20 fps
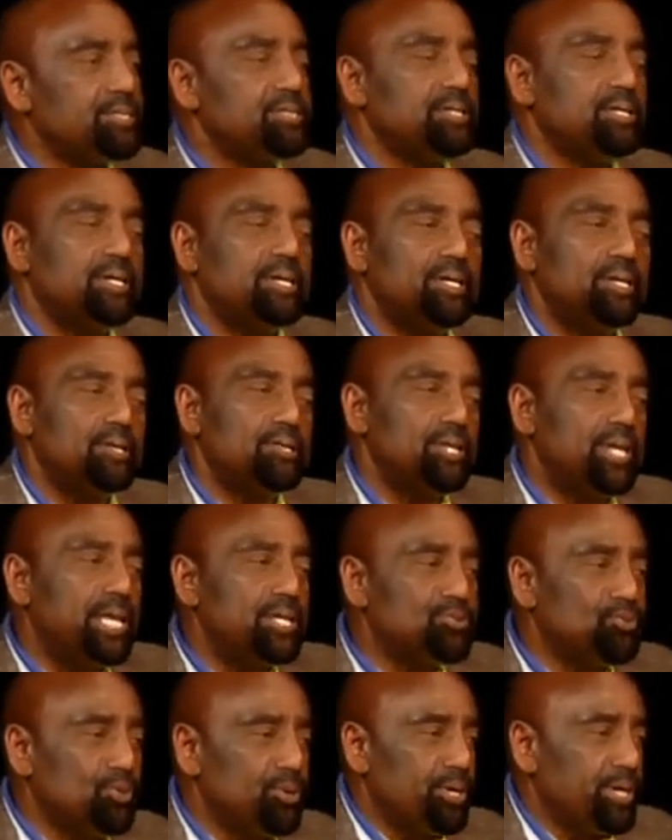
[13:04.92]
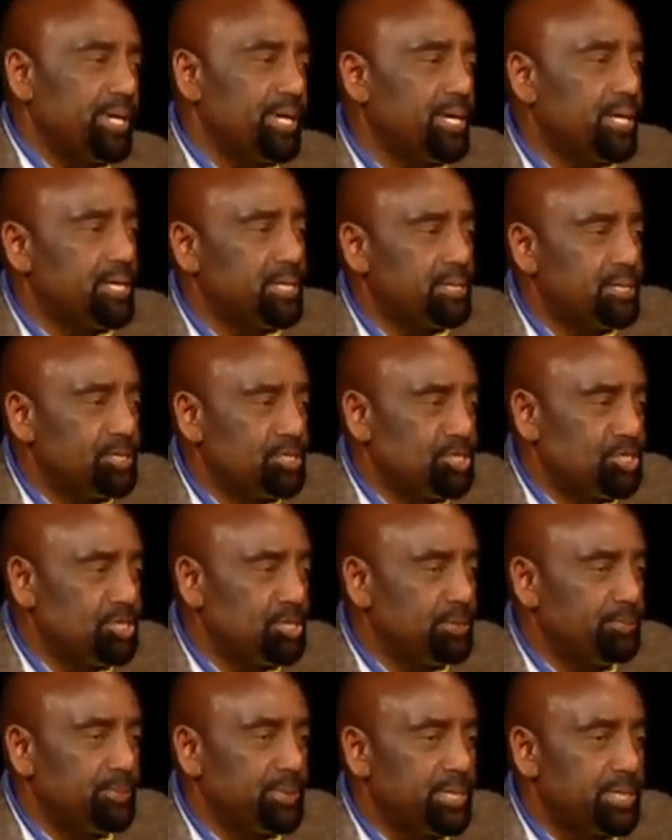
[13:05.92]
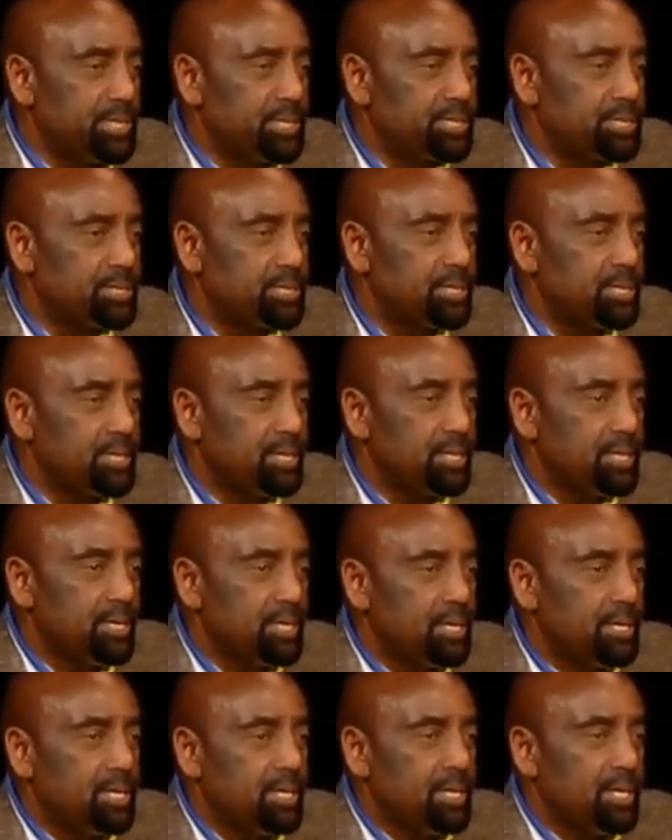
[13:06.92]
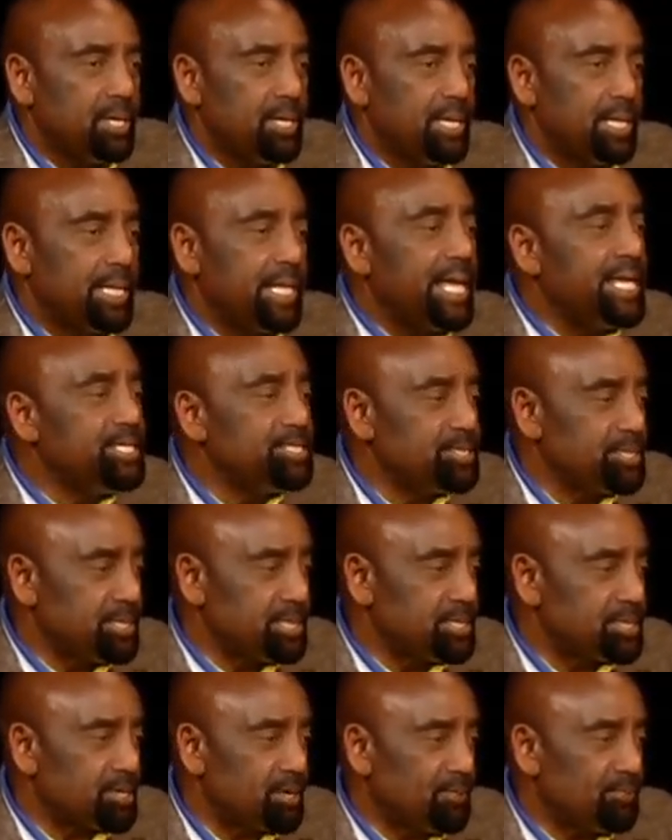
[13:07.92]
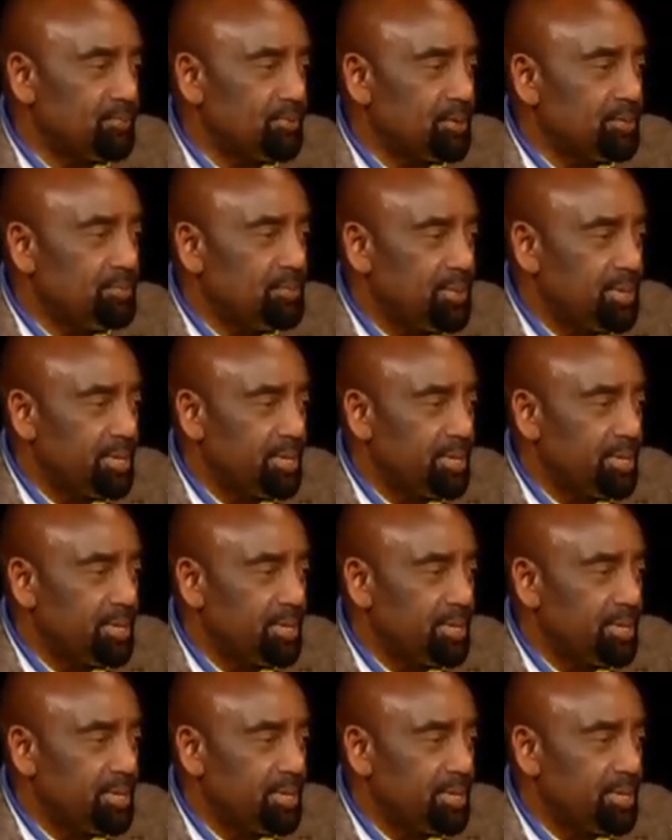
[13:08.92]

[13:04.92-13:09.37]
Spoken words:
I said, that's where that cheapness and laziness come from.